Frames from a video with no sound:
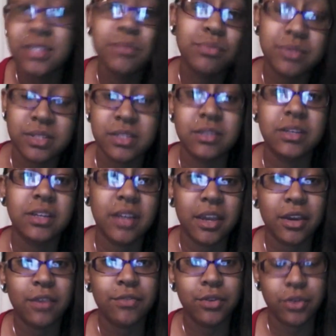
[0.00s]
Brazilian hair,
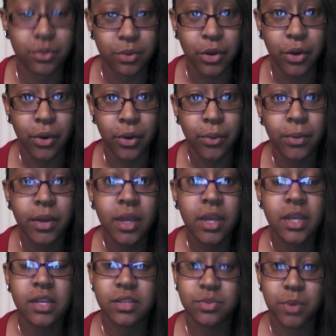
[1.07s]
if you don't know,
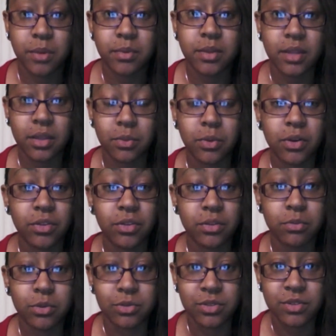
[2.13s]
is probably like one of the
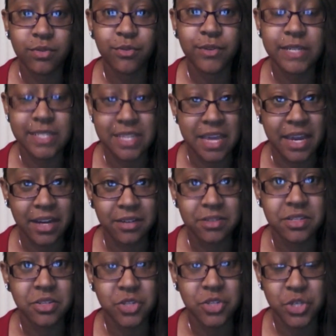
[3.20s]
most frizzy hairs
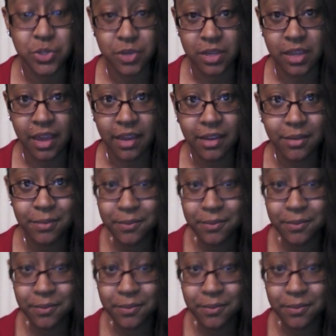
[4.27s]
that you can get.